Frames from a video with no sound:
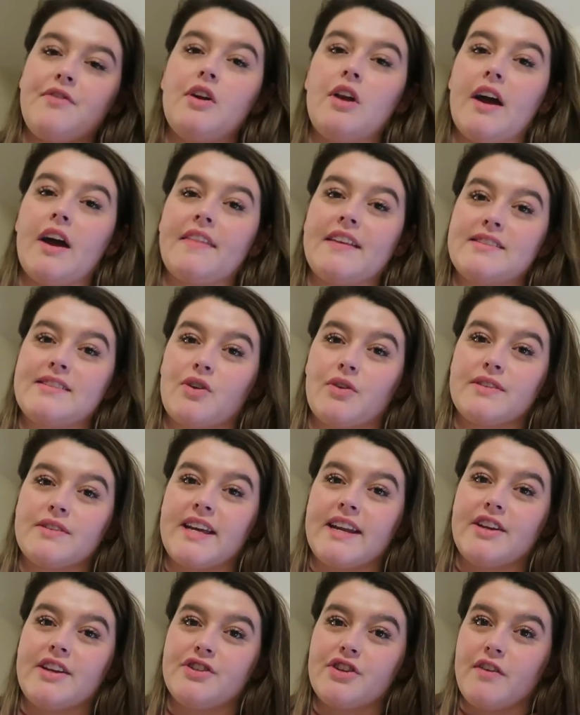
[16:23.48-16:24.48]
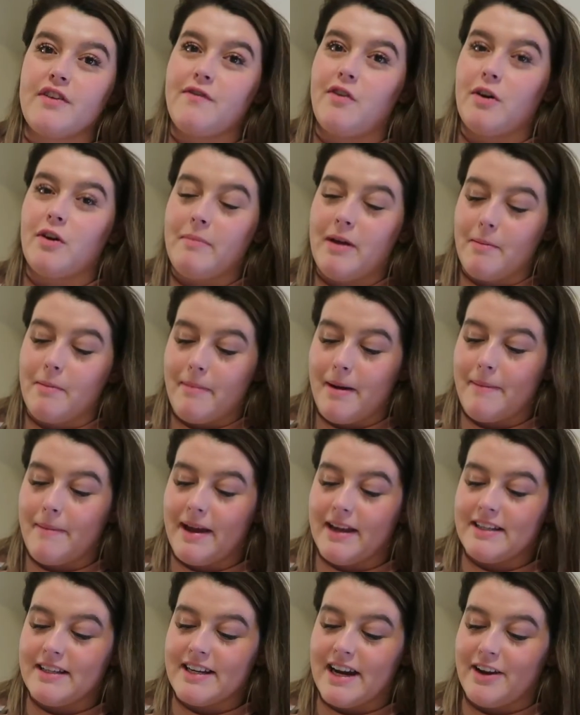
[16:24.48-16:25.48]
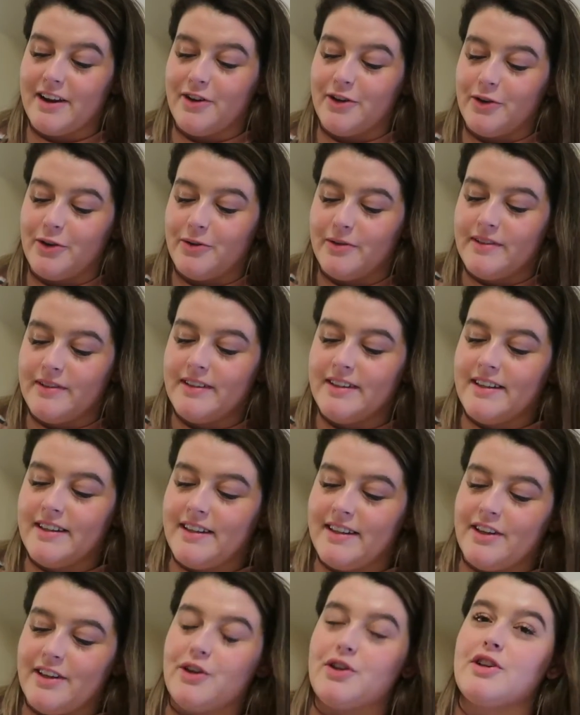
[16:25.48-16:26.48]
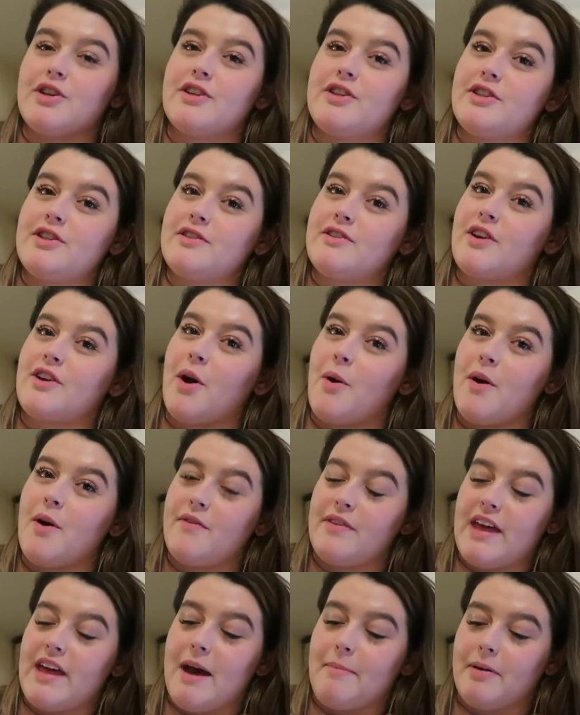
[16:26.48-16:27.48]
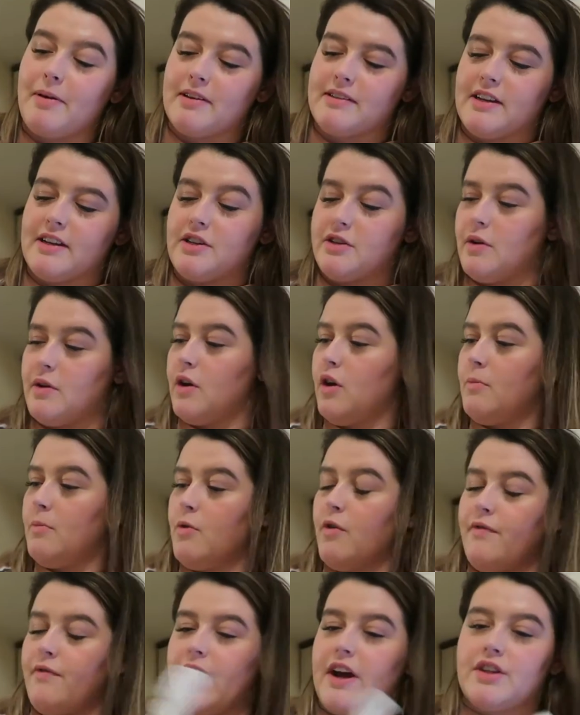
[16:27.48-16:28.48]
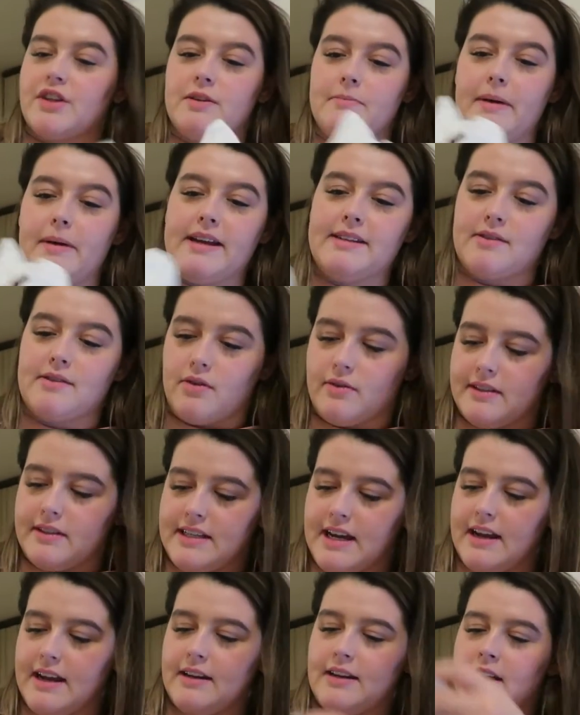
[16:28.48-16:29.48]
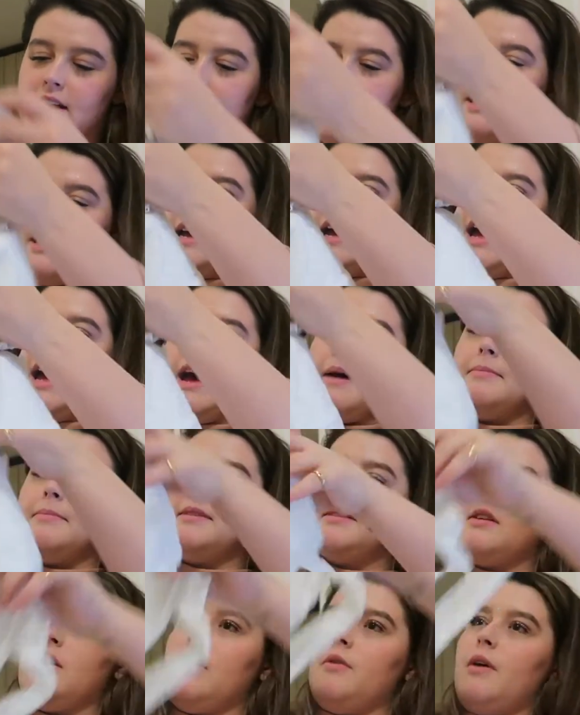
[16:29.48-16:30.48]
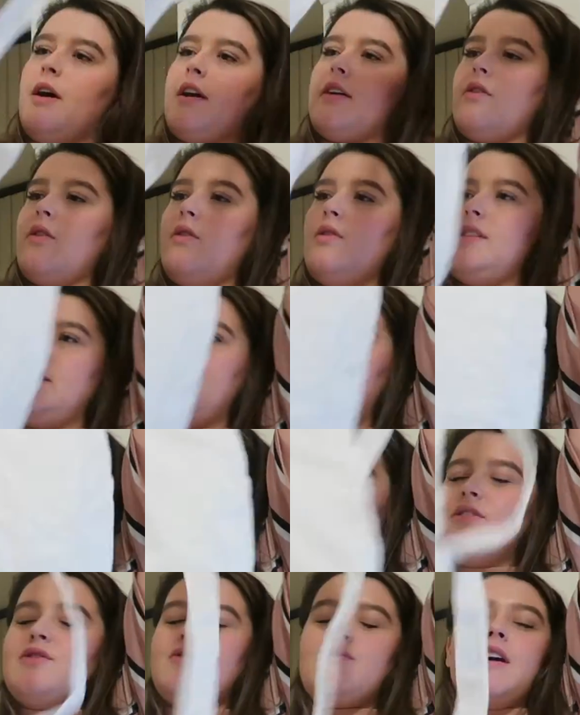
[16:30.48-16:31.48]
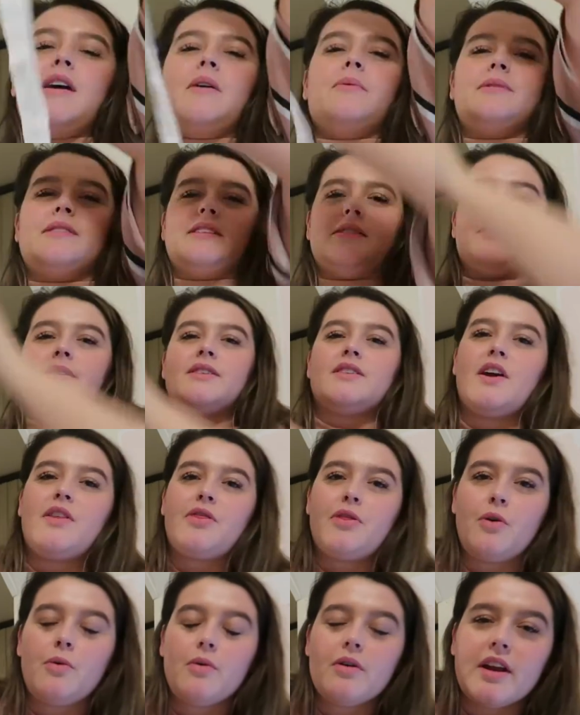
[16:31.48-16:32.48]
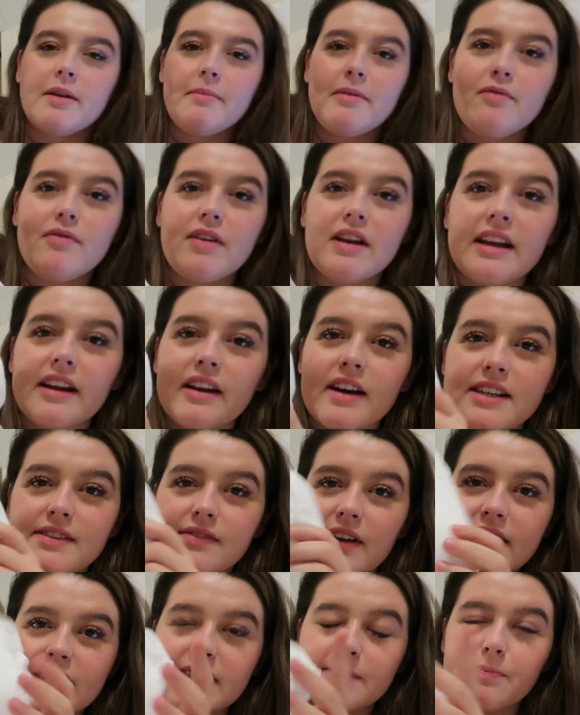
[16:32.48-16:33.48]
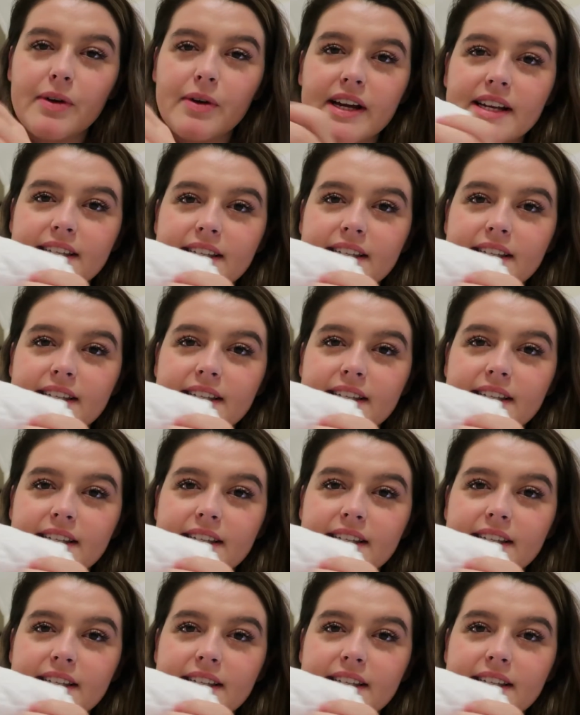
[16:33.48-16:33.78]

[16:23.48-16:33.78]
you like this content and don't follow me on my main channel, you should go over there because I do a lot more fashion-based content. So I got some of these trousers, which I thought were going to be really nice for like spring,